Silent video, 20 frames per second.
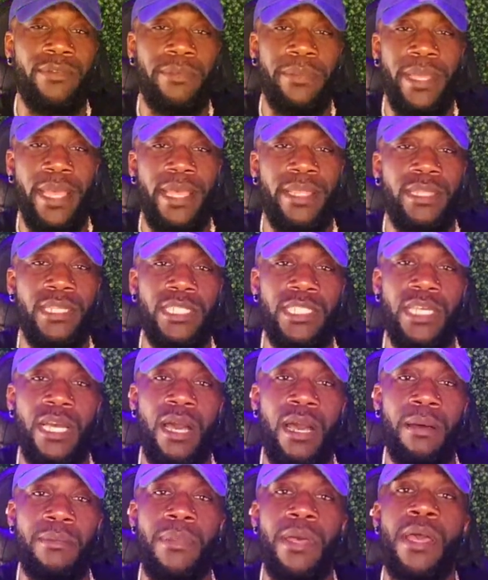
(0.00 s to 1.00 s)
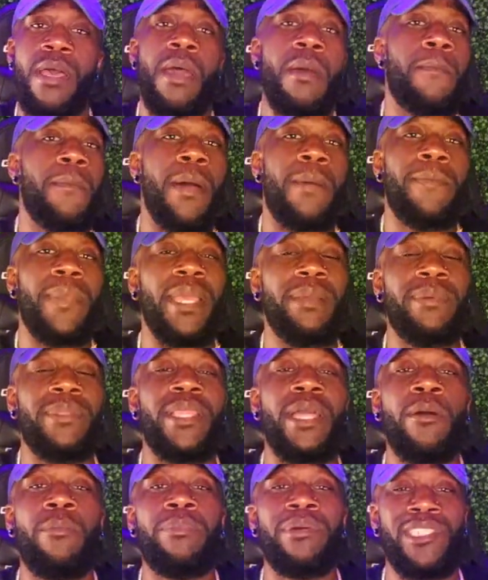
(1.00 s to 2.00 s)
from getting the job, but maybe
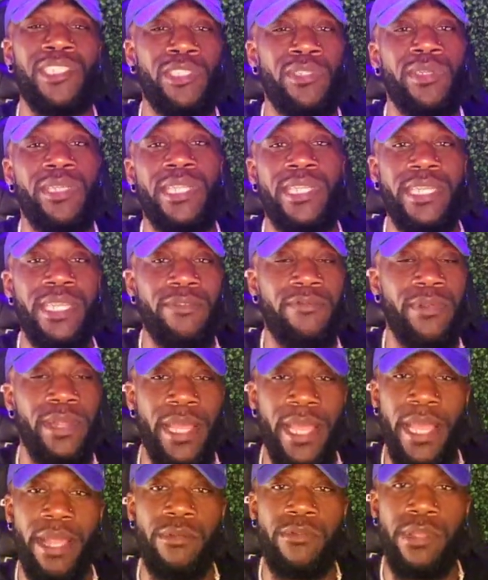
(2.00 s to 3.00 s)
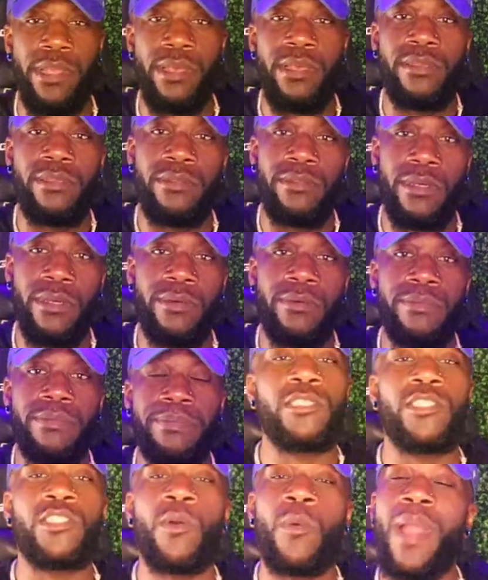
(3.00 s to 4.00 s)
they'll put you in a different area, you know.
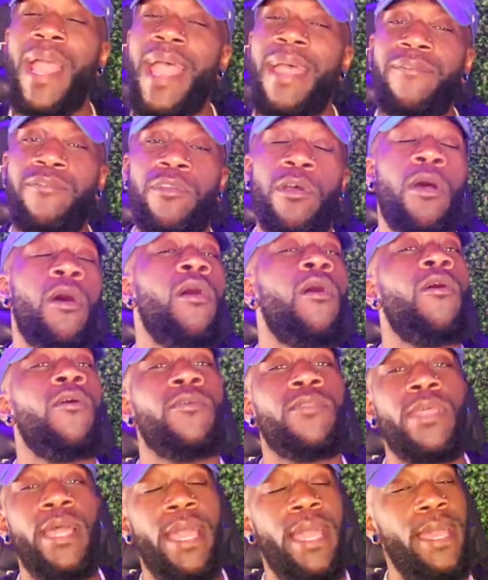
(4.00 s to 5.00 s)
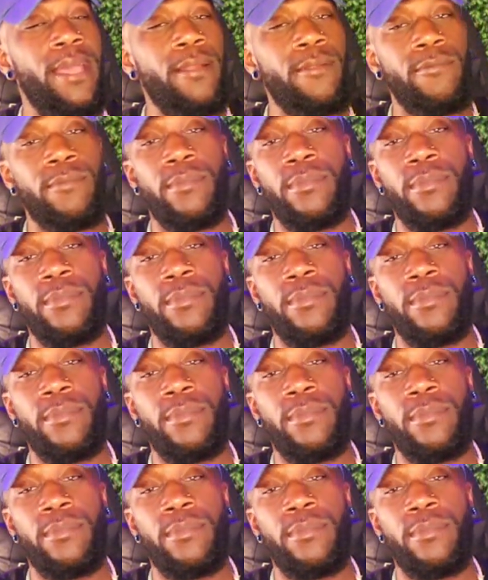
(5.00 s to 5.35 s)
So after all that,